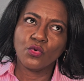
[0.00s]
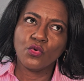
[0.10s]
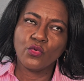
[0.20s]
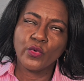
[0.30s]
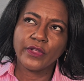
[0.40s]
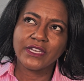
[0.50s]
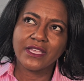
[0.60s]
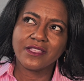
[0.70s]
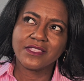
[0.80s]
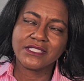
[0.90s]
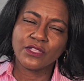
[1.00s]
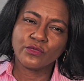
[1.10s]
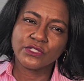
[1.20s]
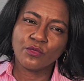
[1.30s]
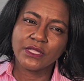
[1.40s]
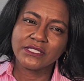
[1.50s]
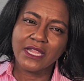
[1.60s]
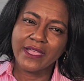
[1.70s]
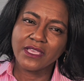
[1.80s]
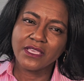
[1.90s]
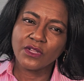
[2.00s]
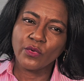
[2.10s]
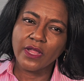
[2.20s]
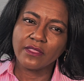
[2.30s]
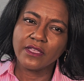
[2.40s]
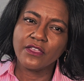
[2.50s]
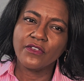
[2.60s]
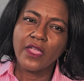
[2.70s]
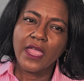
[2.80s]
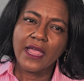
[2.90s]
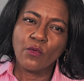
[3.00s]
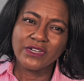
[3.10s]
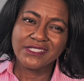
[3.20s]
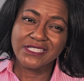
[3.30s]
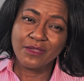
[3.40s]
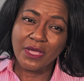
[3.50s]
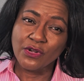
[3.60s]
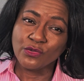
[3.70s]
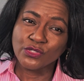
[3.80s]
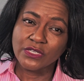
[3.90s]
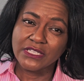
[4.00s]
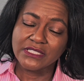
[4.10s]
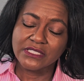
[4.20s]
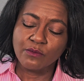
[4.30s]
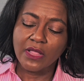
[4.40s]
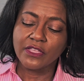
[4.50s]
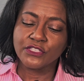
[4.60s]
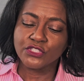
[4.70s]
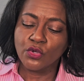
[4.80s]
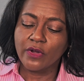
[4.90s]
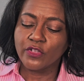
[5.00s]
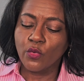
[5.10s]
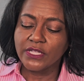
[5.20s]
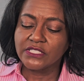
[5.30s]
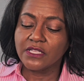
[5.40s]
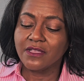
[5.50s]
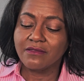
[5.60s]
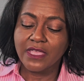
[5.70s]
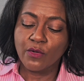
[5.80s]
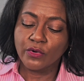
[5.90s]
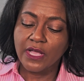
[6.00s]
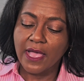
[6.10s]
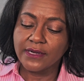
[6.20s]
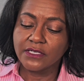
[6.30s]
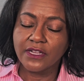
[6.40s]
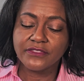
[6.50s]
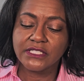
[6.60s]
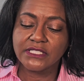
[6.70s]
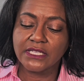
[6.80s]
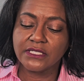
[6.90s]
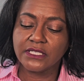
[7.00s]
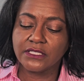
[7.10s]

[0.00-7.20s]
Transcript: where could I get this? There was no place that I could get it where I live. I wanted to get my nose on it and smell it. So I requested it and they were kind enough to send